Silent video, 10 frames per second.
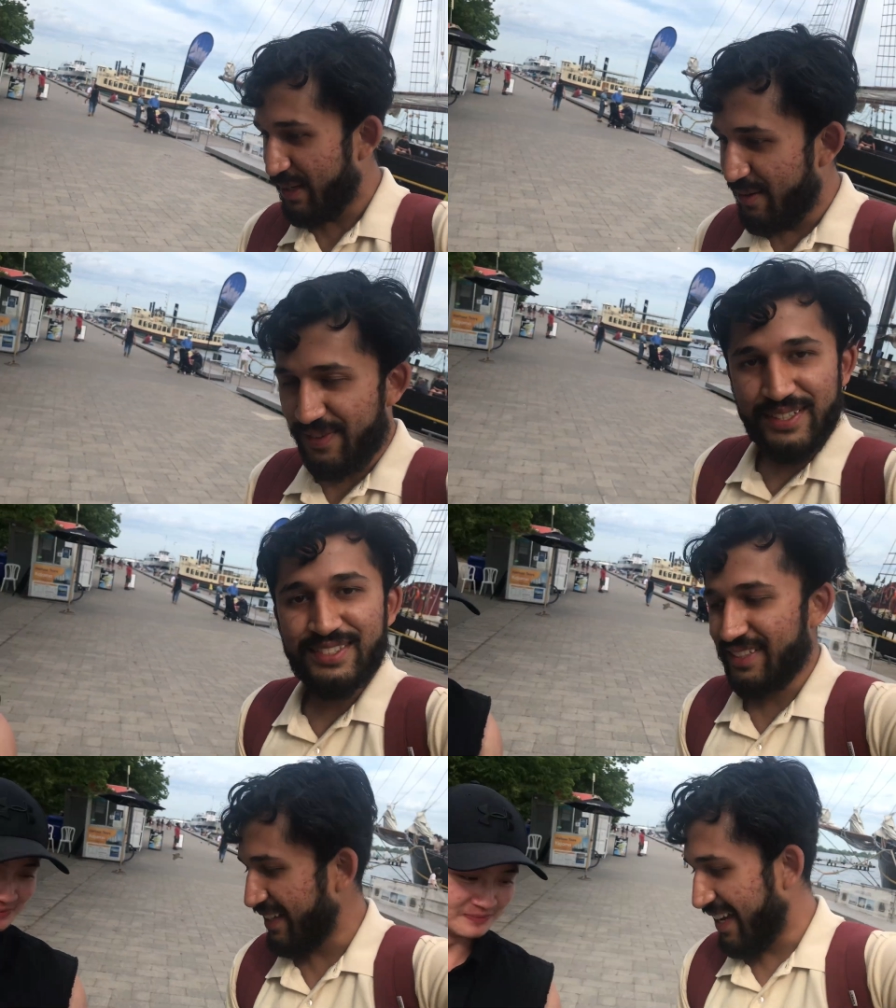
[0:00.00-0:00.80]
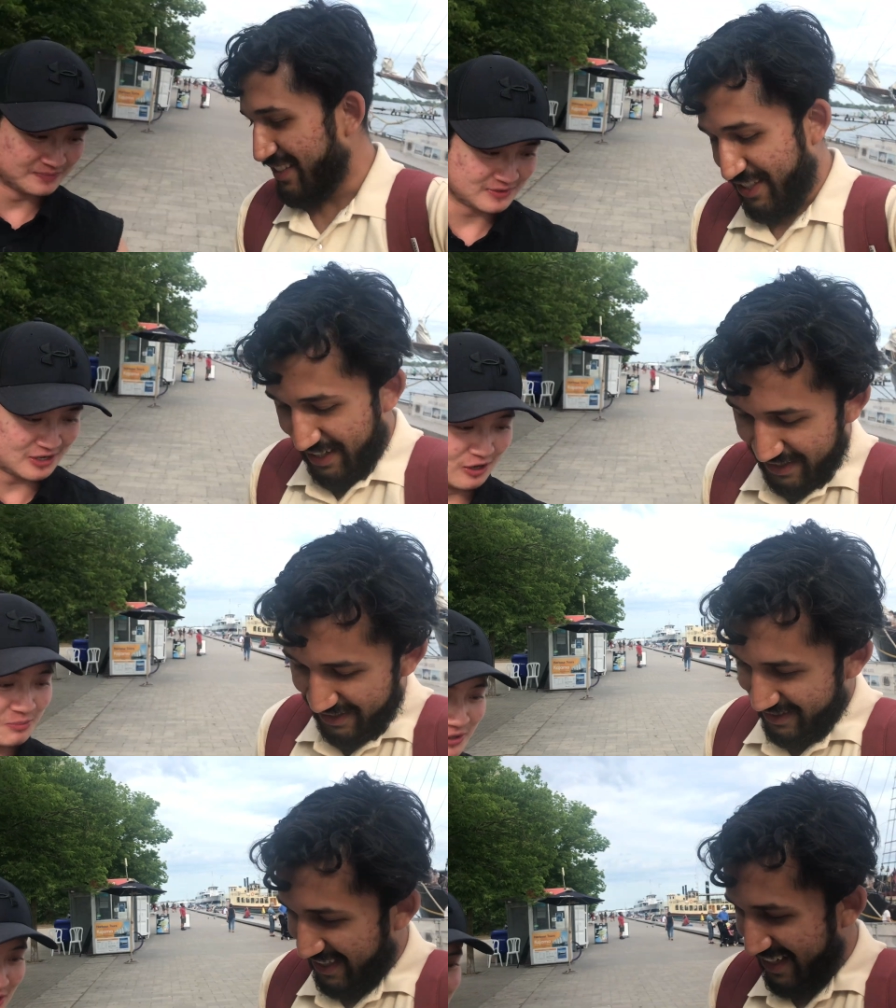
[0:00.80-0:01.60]
to go first? Hey, cheers.
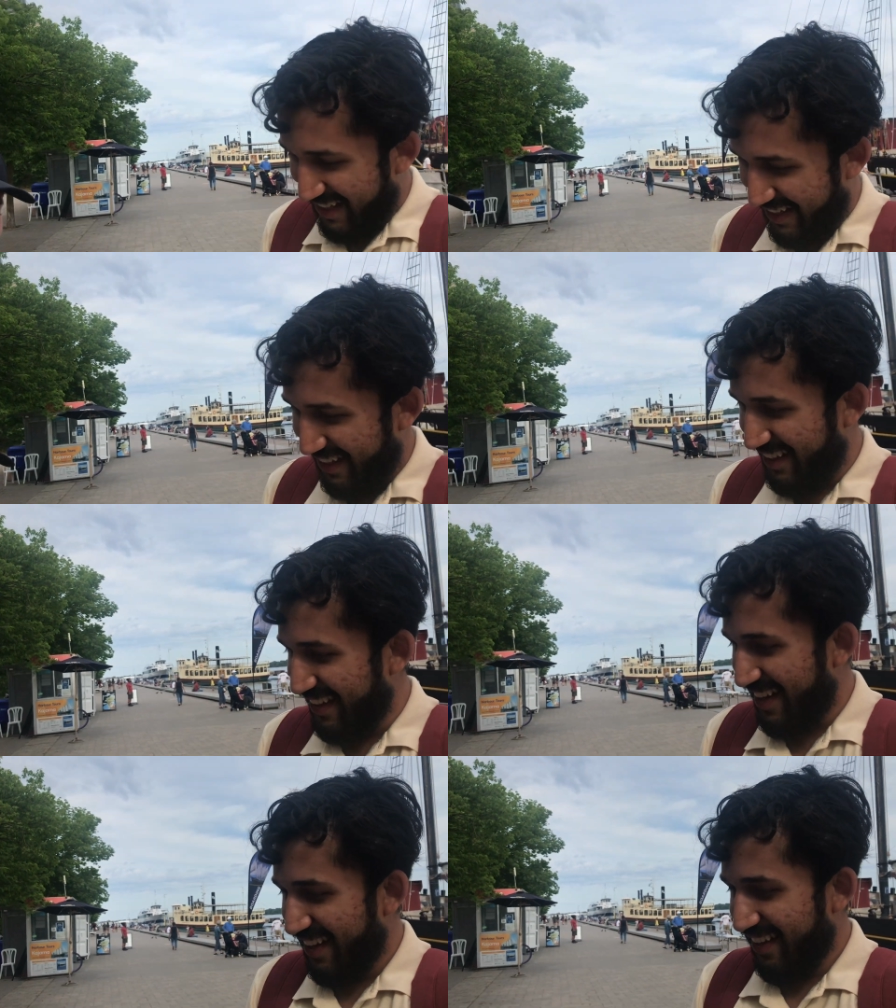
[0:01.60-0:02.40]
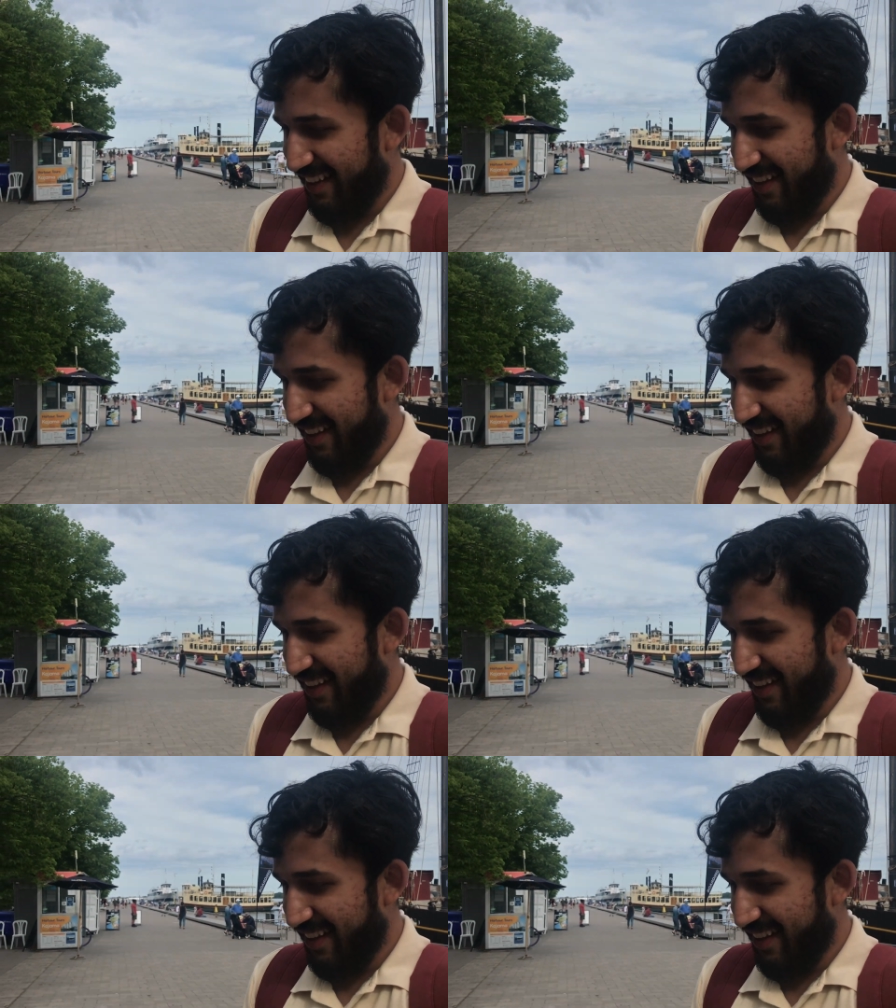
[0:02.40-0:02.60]
Open yours and I'll open mine.